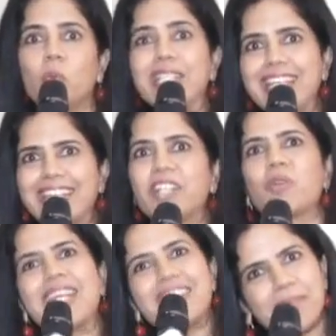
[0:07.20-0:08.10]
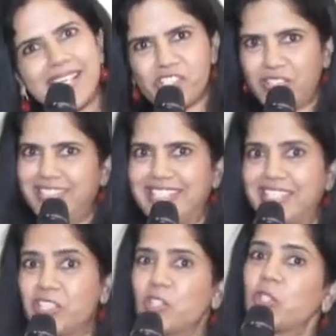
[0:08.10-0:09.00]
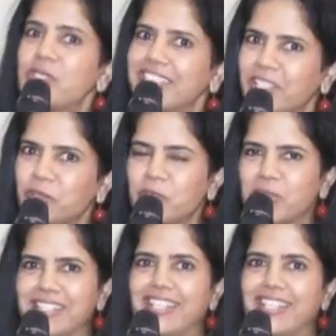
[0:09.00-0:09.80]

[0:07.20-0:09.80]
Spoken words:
We take great pleasure in introducing you to the